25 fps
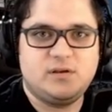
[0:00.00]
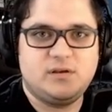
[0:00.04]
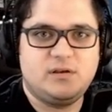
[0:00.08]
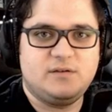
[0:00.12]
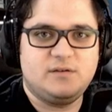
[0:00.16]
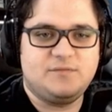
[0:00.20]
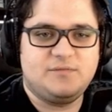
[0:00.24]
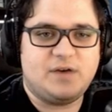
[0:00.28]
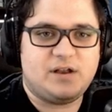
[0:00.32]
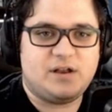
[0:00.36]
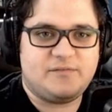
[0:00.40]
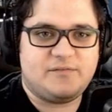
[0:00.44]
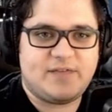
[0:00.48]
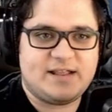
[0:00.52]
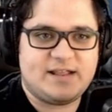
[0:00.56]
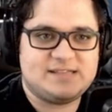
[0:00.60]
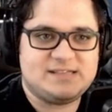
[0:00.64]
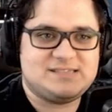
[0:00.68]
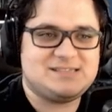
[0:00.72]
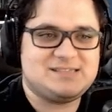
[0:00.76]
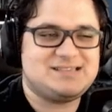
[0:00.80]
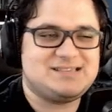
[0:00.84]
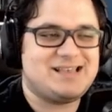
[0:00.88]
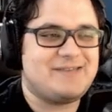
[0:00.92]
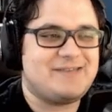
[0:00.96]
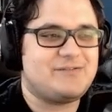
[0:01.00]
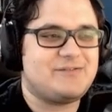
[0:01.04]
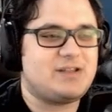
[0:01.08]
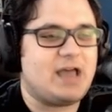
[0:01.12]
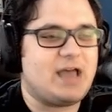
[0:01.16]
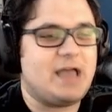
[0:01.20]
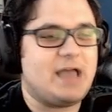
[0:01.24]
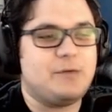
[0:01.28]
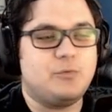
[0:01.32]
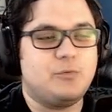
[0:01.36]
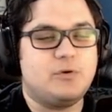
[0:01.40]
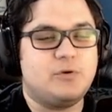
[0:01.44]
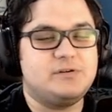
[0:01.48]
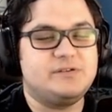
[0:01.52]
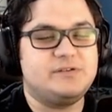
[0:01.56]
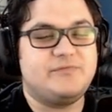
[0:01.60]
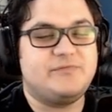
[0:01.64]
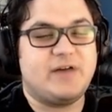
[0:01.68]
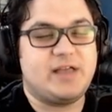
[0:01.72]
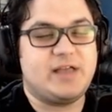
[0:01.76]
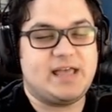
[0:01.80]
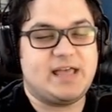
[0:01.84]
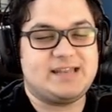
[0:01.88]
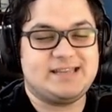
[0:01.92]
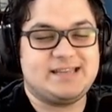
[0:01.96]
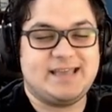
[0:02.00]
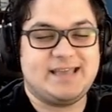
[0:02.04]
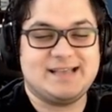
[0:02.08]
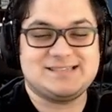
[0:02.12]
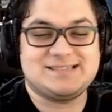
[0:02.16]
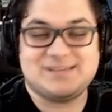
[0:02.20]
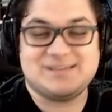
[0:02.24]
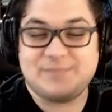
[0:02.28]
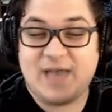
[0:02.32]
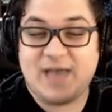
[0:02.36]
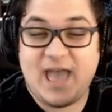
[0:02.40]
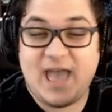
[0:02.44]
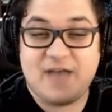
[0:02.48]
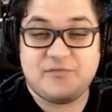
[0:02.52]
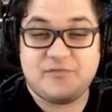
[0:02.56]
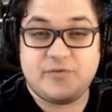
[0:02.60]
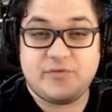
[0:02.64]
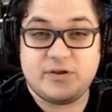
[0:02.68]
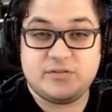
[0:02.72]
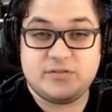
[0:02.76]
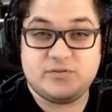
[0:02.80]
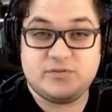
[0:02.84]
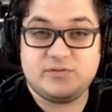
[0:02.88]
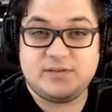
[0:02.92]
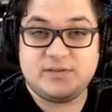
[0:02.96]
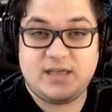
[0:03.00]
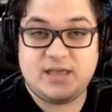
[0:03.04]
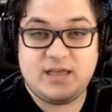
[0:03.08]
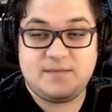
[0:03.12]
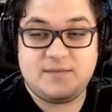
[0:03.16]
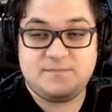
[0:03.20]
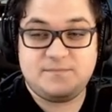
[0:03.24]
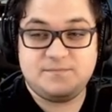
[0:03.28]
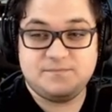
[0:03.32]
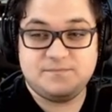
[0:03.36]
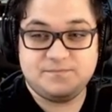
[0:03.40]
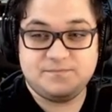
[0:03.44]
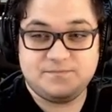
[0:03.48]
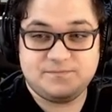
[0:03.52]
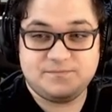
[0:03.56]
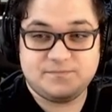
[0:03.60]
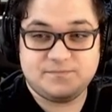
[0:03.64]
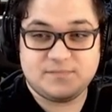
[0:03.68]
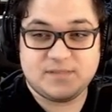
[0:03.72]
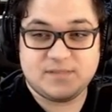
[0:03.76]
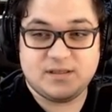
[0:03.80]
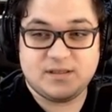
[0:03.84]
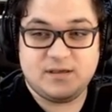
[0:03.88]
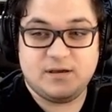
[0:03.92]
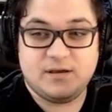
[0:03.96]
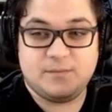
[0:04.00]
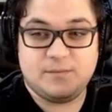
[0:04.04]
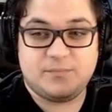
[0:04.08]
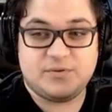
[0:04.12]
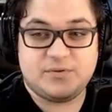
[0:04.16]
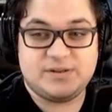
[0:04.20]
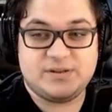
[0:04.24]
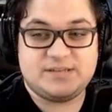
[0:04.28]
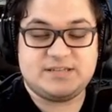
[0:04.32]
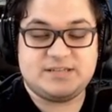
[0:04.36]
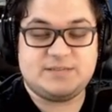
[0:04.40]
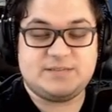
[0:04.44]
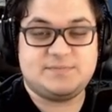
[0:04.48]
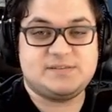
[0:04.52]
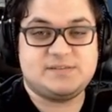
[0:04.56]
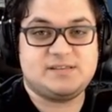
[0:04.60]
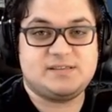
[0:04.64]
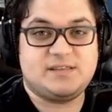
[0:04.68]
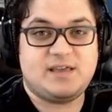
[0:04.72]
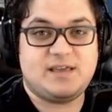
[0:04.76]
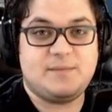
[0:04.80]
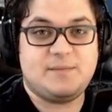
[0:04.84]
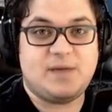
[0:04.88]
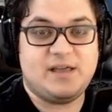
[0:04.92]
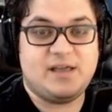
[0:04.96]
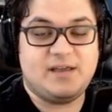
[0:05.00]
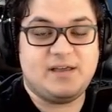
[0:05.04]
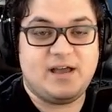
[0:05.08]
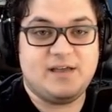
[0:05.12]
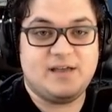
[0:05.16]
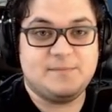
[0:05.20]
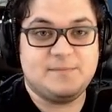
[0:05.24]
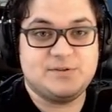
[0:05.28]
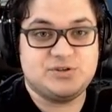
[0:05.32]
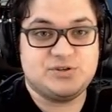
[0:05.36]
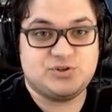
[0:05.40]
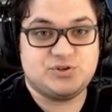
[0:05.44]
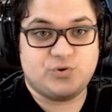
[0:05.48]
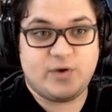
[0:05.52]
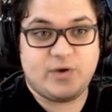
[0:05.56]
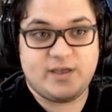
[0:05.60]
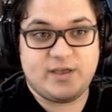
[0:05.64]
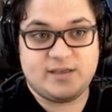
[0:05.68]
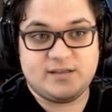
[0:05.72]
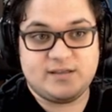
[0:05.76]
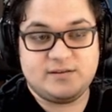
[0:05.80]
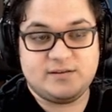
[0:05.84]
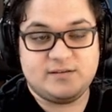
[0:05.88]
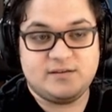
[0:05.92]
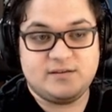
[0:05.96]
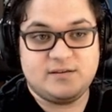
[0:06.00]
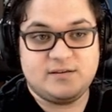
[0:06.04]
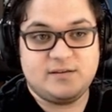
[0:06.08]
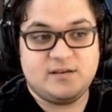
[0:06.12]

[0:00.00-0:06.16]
Final Fantasy seven. I want, if I had to guess, I'm halfway through the game, uh, pretty deep into the game. I am enjoying it.